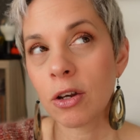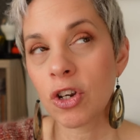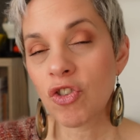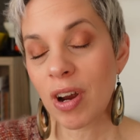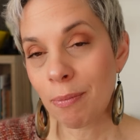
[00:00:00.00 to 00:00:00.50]

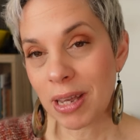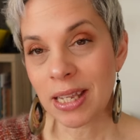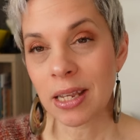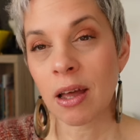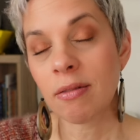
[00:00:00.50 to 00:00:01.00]

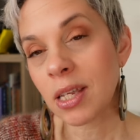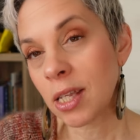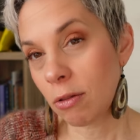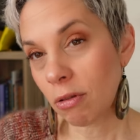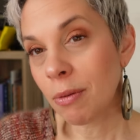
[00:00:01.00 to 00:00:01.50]
trimester, this
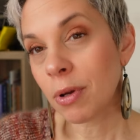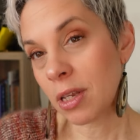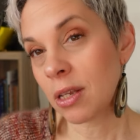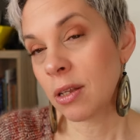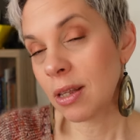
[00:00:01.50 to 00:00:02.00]
3
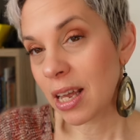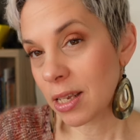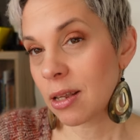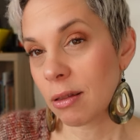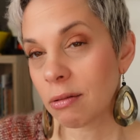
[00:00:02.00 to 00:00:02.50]
months,
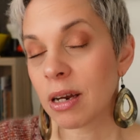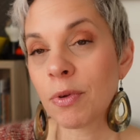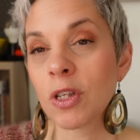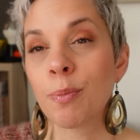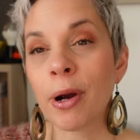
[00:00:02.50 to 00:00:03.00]
next 3
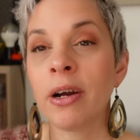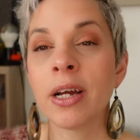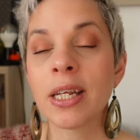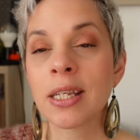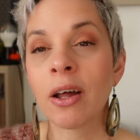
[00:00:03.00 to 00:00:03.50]
months
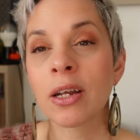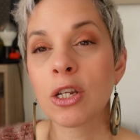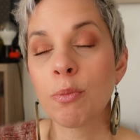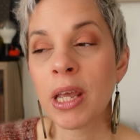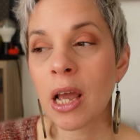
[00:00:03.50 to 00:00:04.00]
period is going
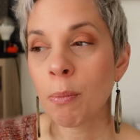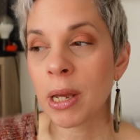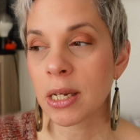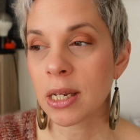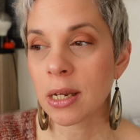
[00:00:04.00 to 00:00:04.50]
to be a
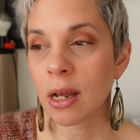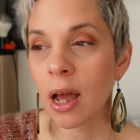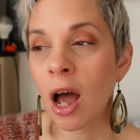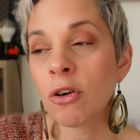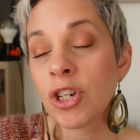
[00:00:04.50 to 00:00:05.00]
bit
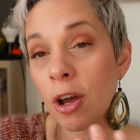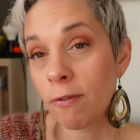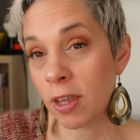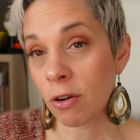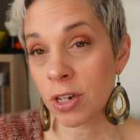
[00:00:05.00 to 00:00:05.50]
out
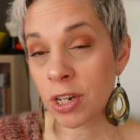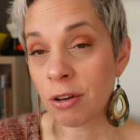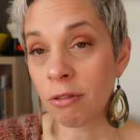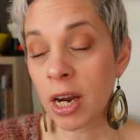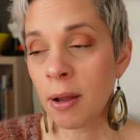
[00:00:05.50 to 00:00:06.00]
of the
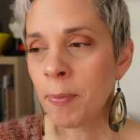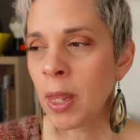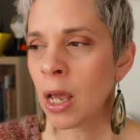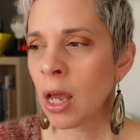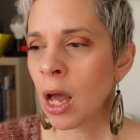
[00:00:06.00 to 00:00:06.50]
ordinary.
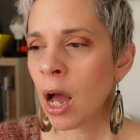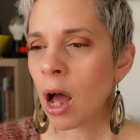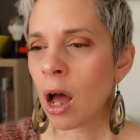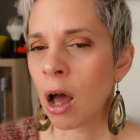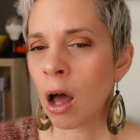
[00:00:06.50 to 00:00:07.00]

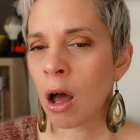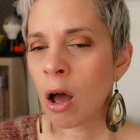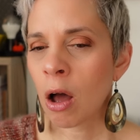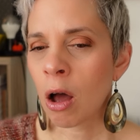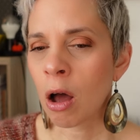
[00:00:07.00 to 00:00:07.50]

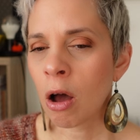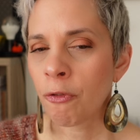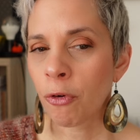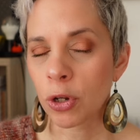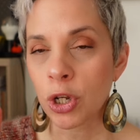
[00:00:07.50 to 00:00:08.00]

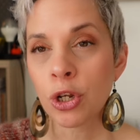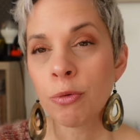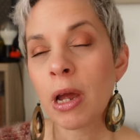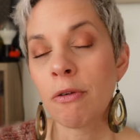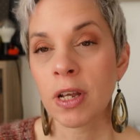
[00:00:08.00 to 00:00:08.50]
For two
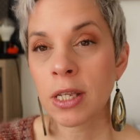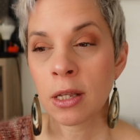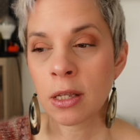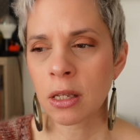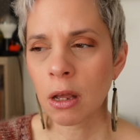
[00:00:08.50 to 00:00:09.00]
main
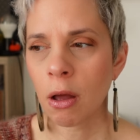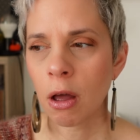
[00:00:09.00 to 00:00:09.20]
reasons.